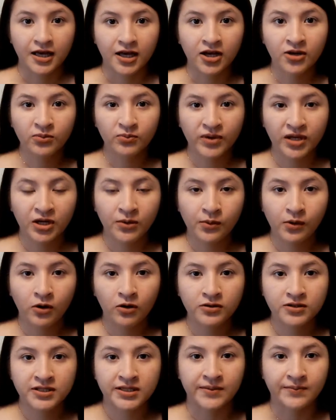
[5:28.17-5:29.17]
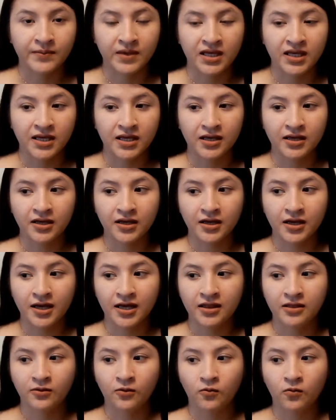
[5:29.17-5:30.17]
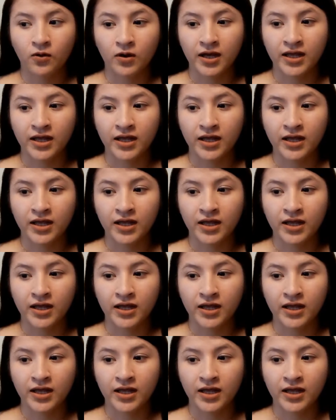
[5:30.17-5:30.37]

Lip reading: Unbeatable to me in the